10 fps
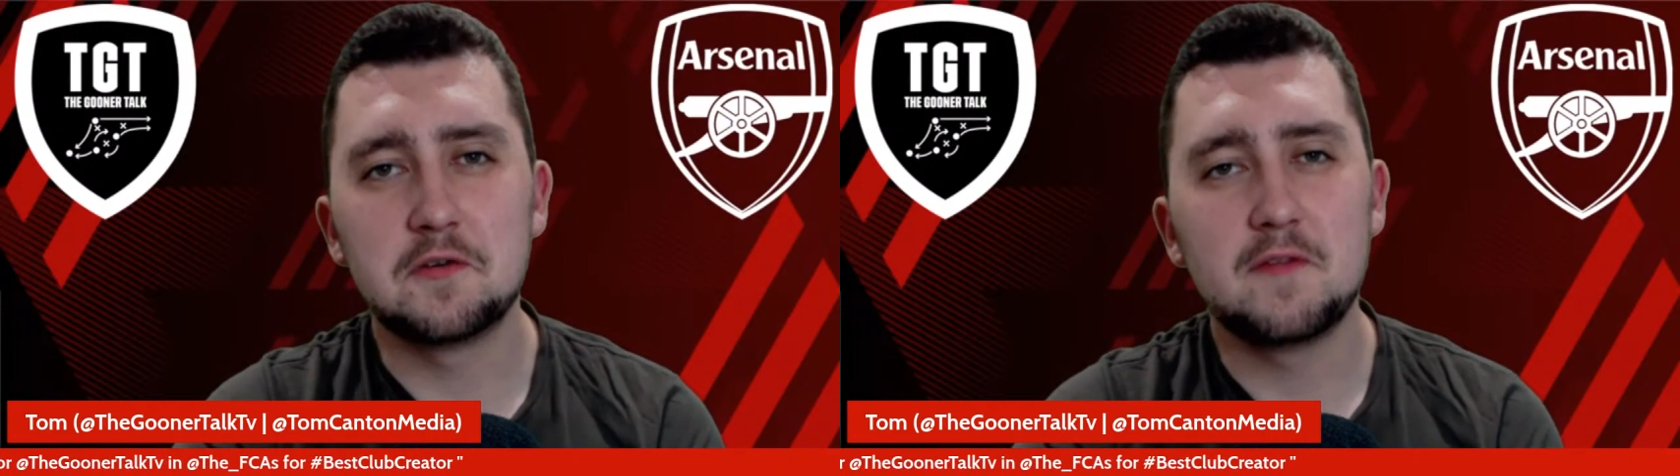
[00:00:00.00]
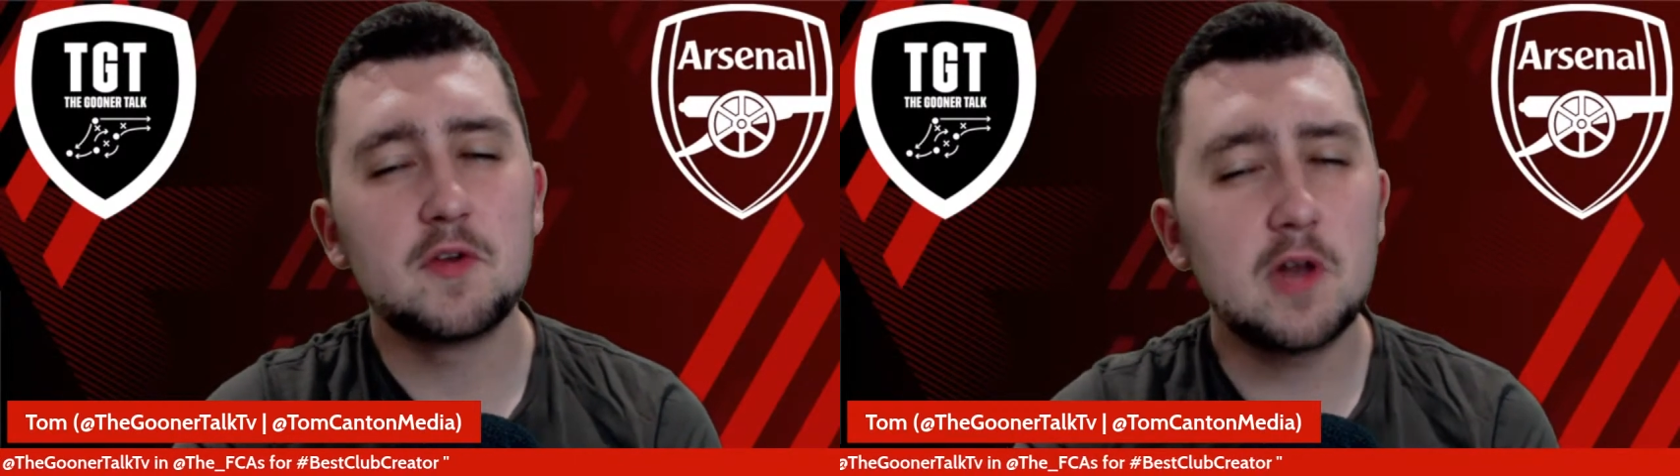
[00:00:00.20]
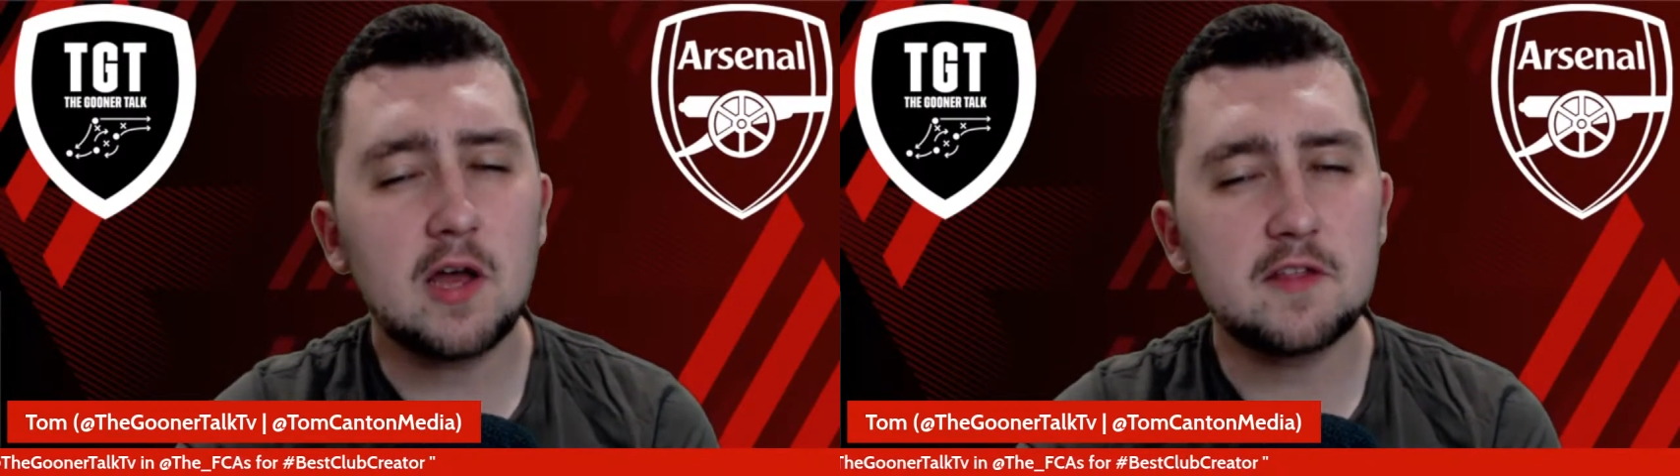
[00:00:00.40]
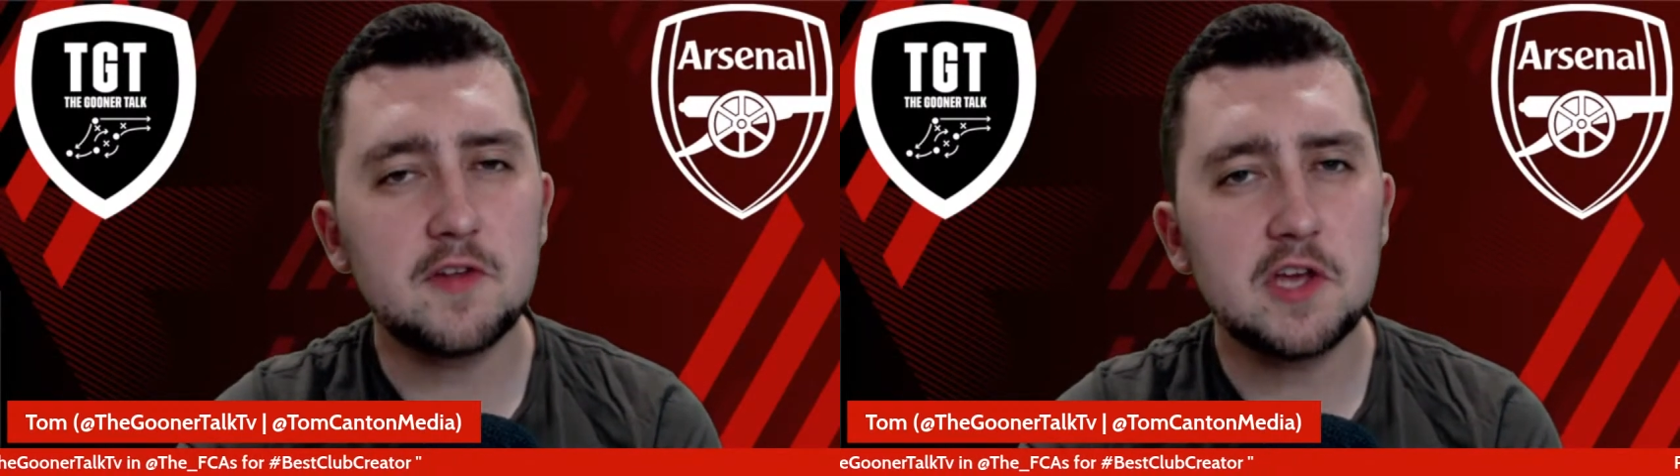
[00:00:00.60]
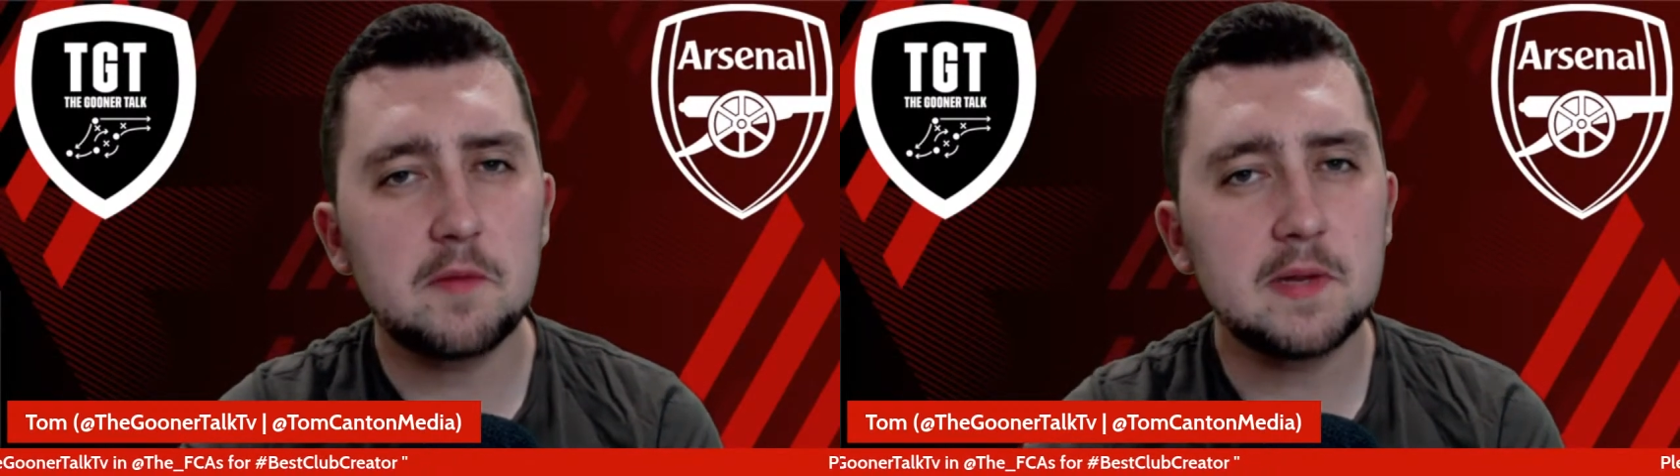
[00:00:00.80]
If you'd like the
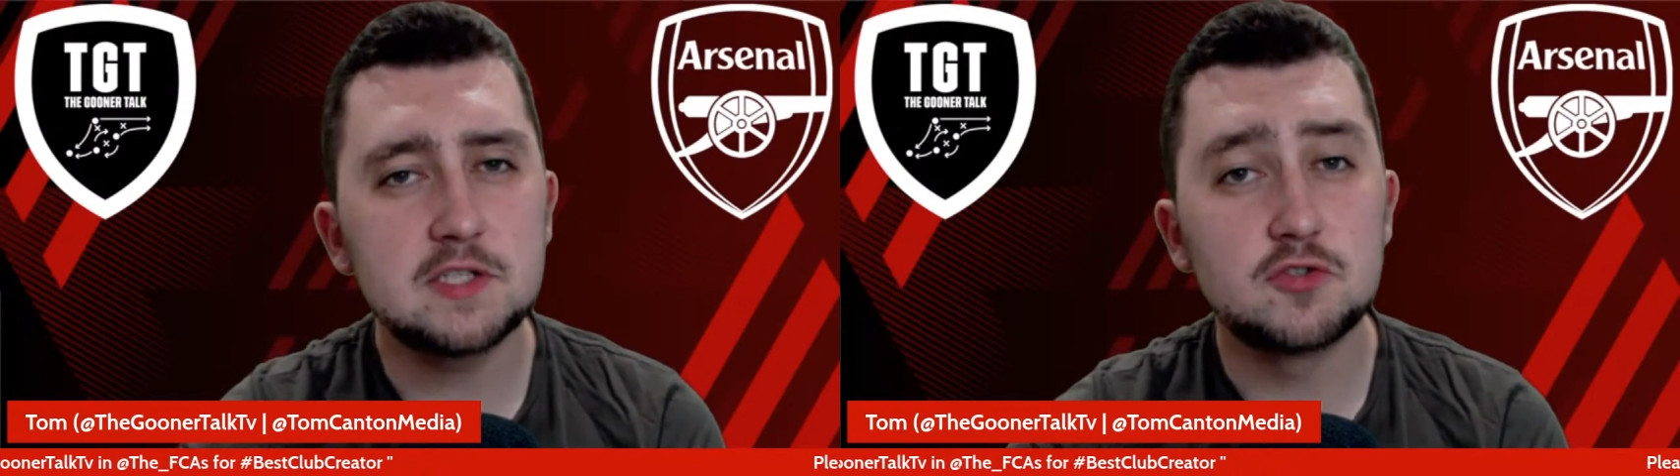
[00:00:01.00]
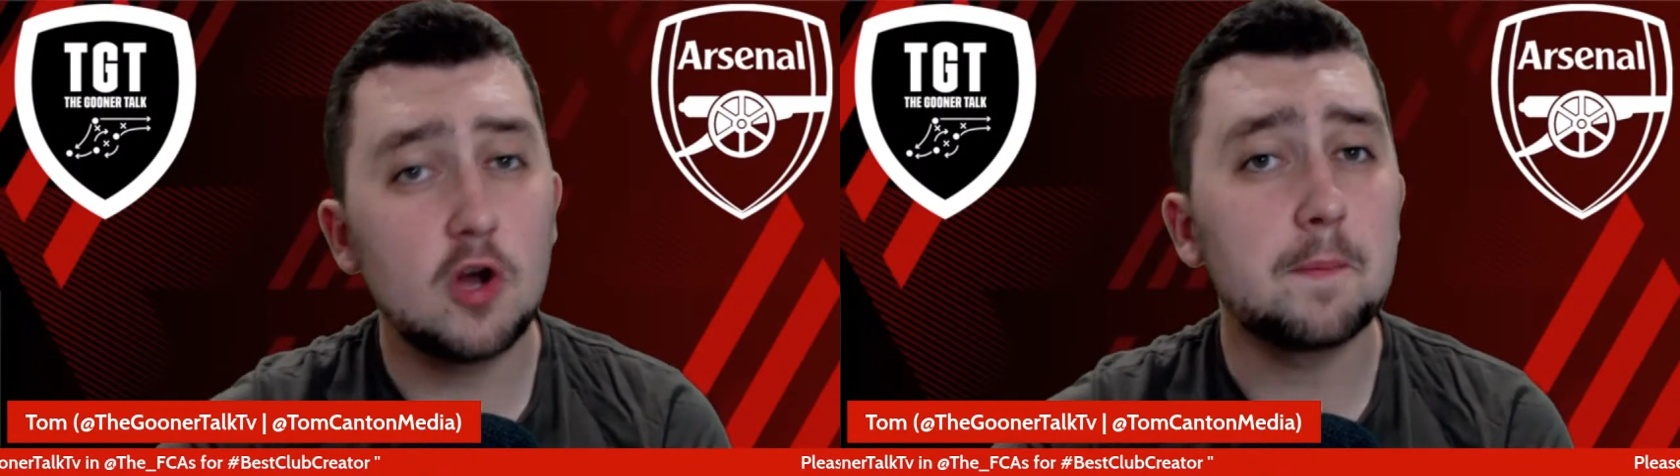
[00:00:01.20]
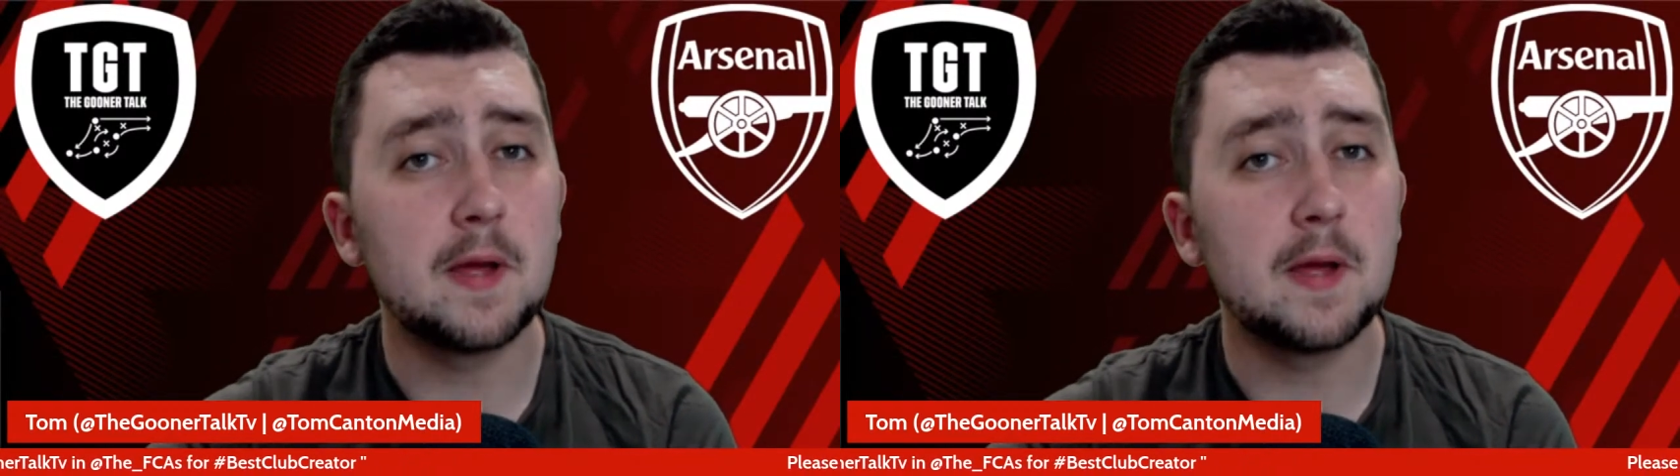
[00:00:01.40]
video, please drop